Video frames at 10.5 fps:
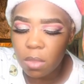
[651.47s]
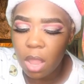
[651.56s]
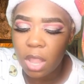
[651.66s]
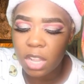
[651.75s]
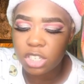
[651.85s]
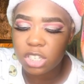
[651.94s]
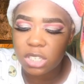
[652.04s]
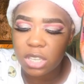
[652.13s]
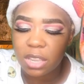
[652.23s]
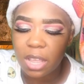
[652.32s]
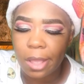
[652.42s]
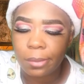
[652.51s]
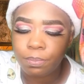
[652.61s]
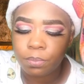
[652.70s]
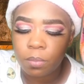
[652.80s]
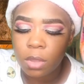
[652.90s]
And she said that
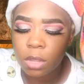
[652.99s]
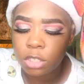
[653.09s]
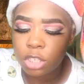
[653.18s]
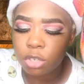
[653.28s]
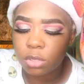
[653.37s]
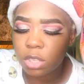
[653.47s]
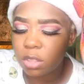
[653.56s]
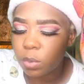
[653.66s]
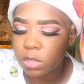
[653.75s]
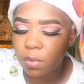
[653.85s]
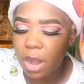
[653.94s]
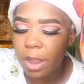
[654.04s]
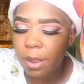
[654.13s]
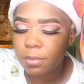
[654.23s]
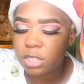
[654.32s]
she knew something wasn't right.